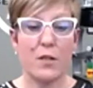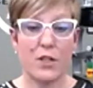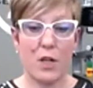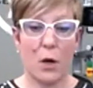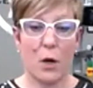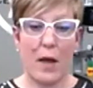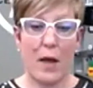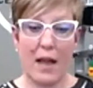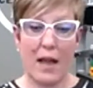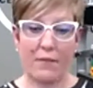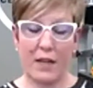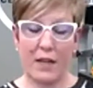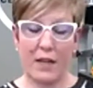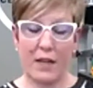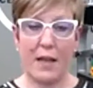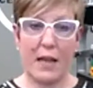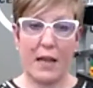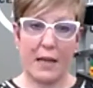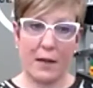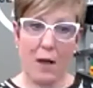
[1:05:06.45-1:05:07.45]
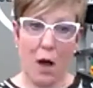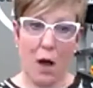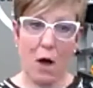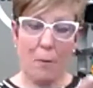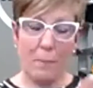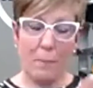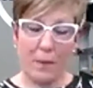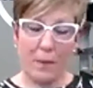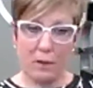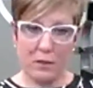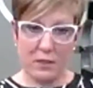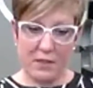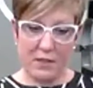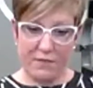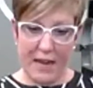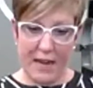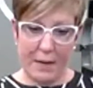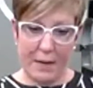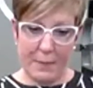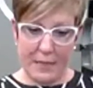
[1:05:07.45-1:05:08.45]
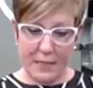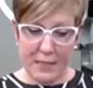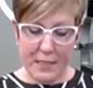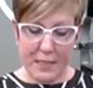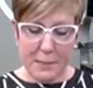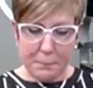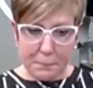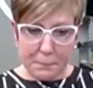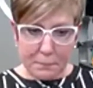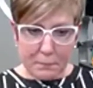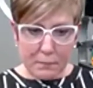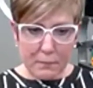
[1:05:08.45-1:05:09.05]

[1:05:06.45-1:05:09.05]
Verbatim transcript: So everything, all minerals and vitamins,